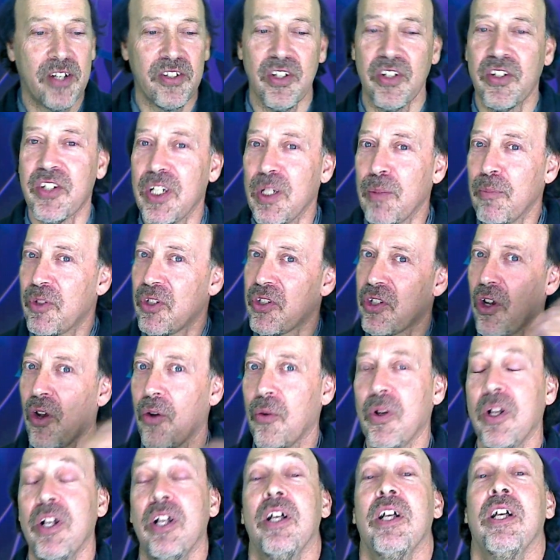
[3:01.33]
does it seem
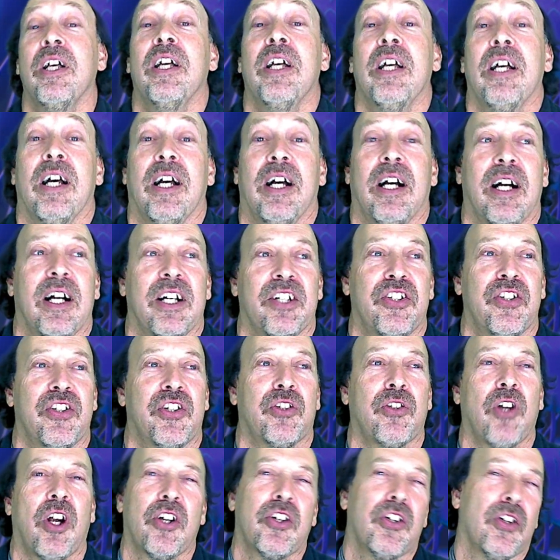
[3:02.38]
so
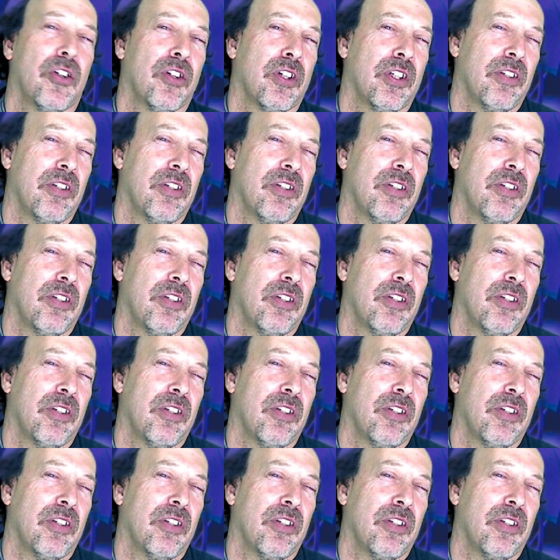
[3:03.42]
structured